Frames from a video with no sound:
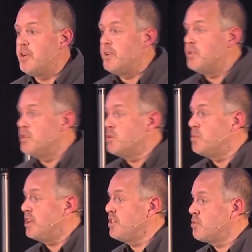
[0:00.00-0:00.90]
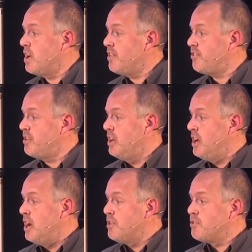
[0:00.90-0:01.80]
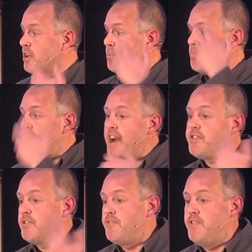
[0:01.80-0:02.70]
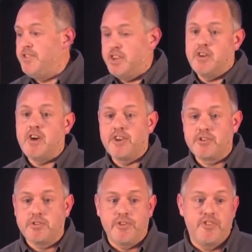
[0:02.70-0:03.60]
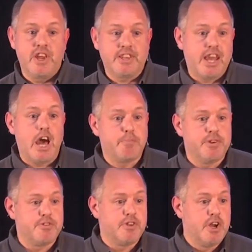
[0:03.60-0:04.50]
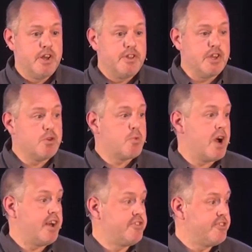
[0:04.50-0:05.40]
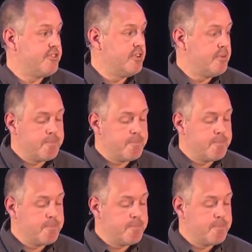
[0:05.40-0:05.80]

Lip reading: someone who you really trust, there's a massive physiological thing that happens that you rest.